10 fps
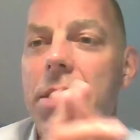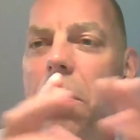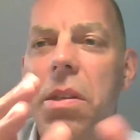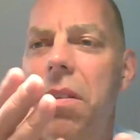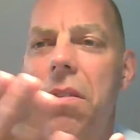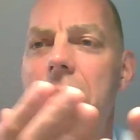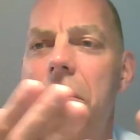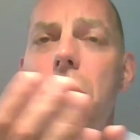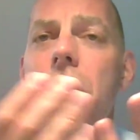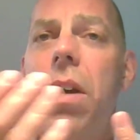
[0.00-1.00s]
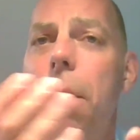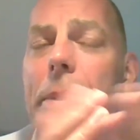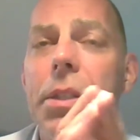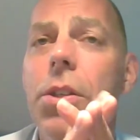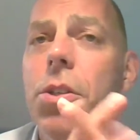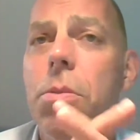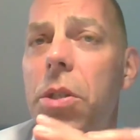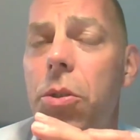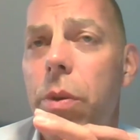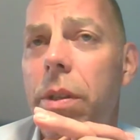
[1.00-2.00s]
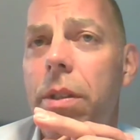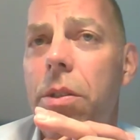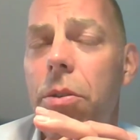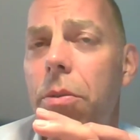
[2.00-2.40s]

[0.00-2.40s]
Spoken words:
I mean, there is no competition between the two.